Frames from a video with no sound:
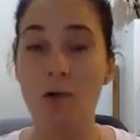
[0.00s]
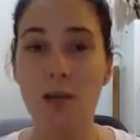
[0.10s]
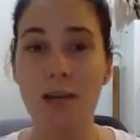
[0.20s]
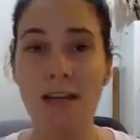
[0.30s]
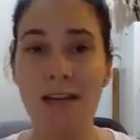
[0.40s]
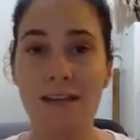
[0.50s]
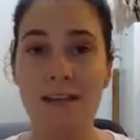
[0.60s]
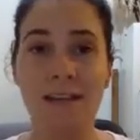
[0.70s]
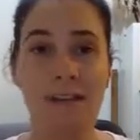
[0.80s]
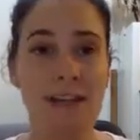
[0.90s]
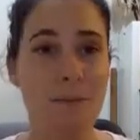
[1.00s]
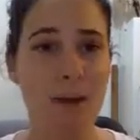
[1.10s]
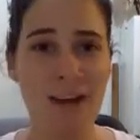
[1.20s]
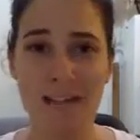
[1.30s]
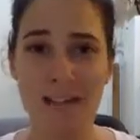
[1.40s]
training is that he
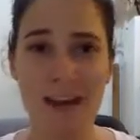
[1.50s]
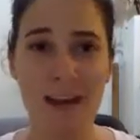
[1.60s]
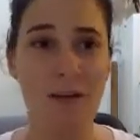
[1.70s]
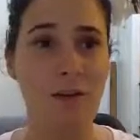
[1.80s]
breaks it down.